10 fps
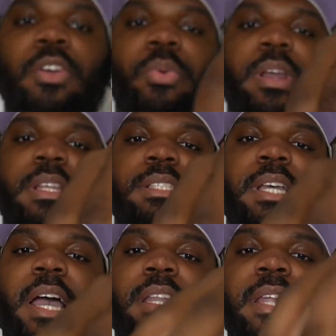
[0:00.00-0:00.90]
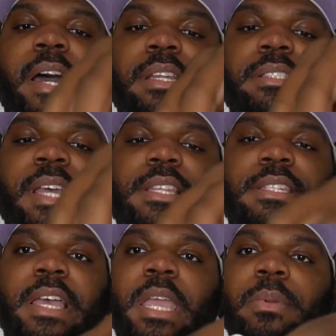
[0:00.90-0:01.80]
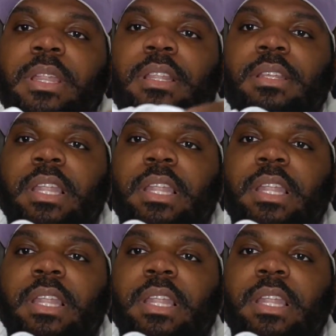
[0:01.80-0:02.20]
Around the sock liner, it's that same leather.